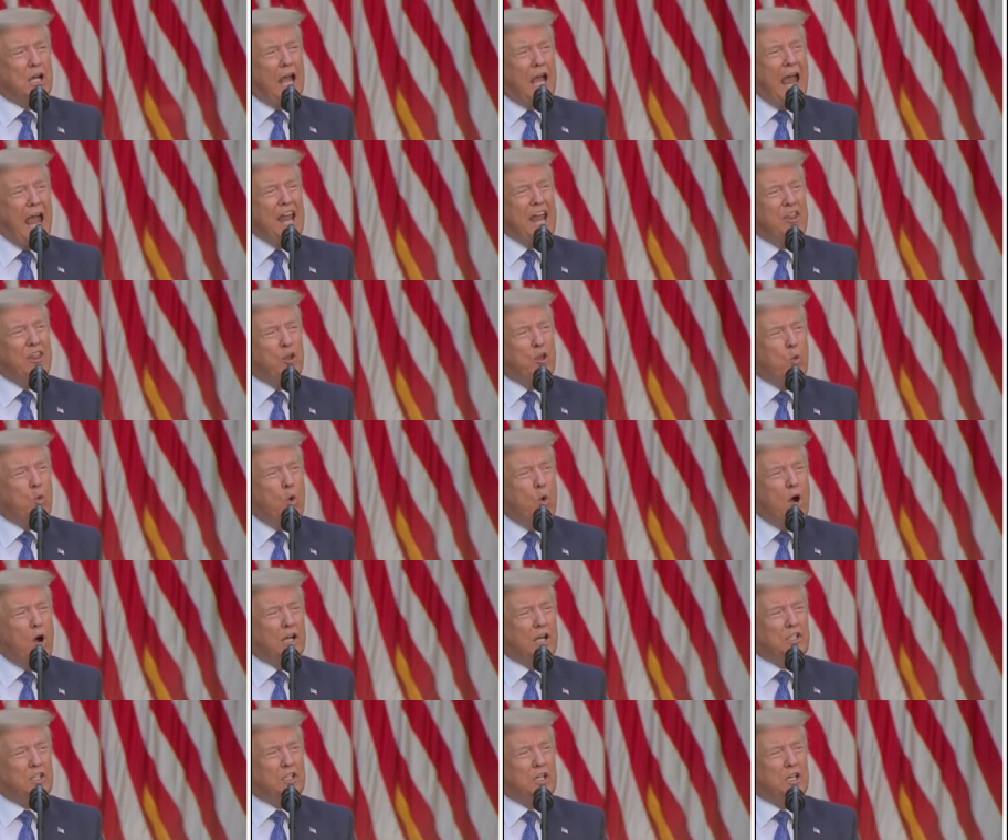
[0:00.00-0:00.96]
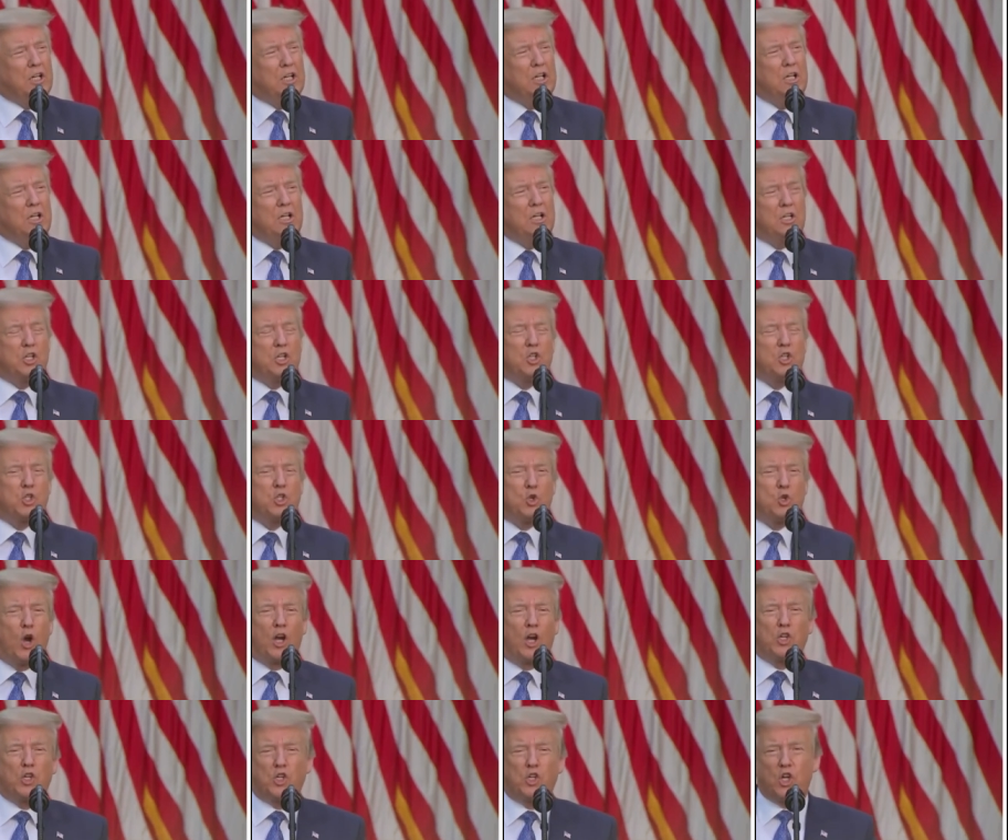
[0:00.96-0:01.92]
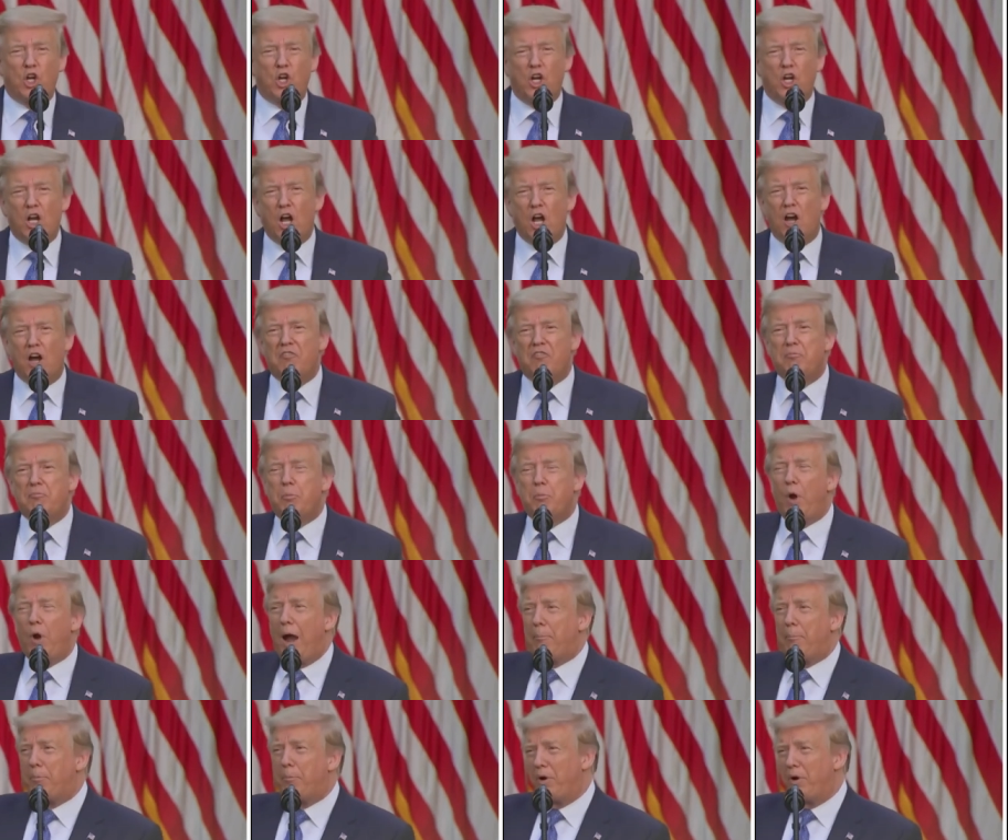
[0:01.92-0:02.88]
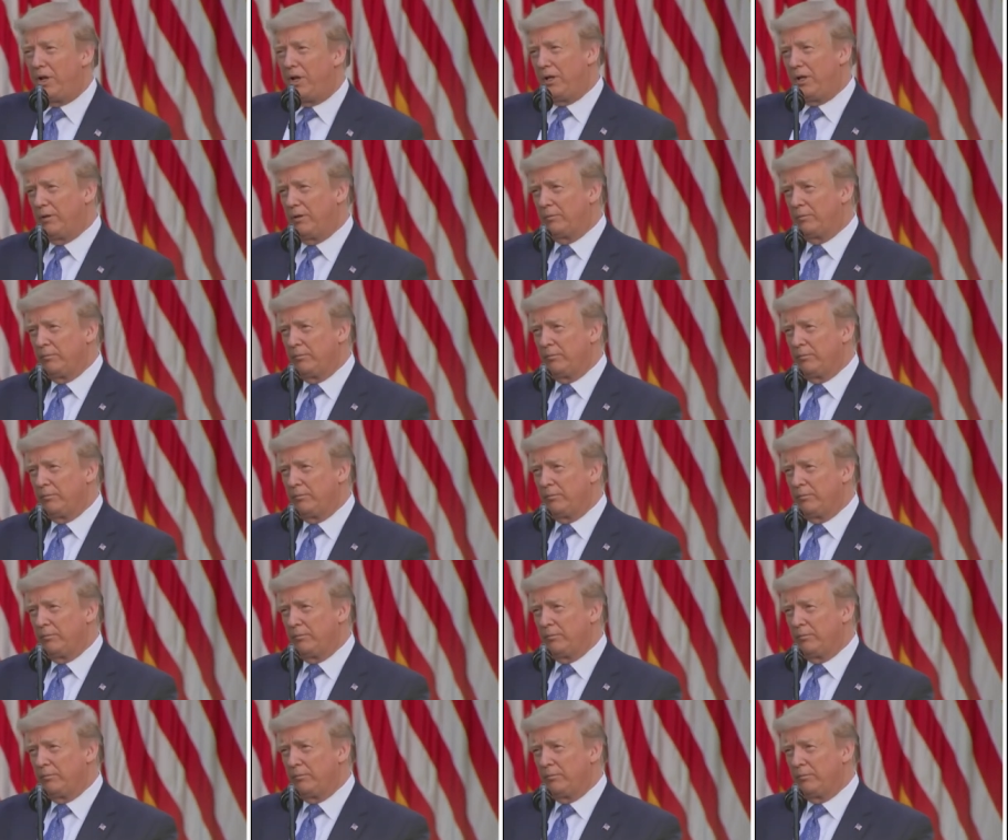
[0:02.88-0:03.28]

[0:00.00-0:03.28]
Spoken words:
and the wanton destruction of property.